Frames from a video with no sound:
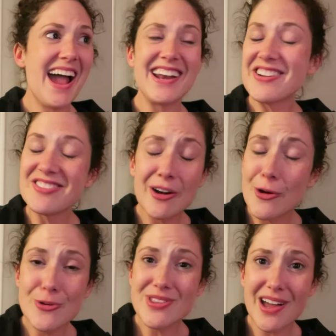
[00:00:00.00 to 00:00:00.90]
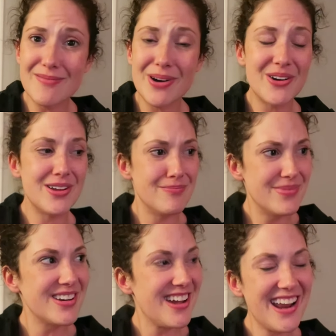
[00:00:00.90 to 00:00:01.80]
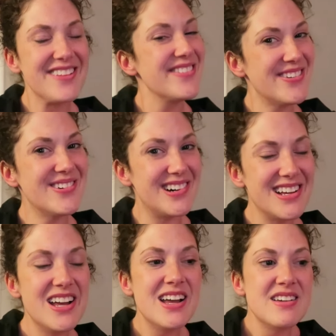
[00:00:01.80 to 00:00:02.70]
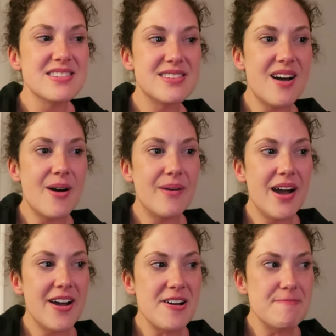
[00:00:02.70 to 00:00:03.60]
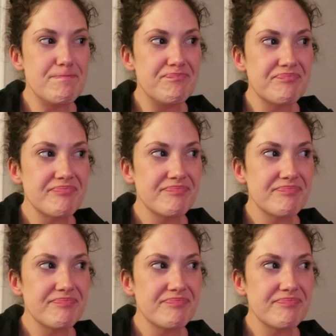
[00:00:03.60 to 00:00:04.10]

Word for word: I never knew that about him but kind of cool so um,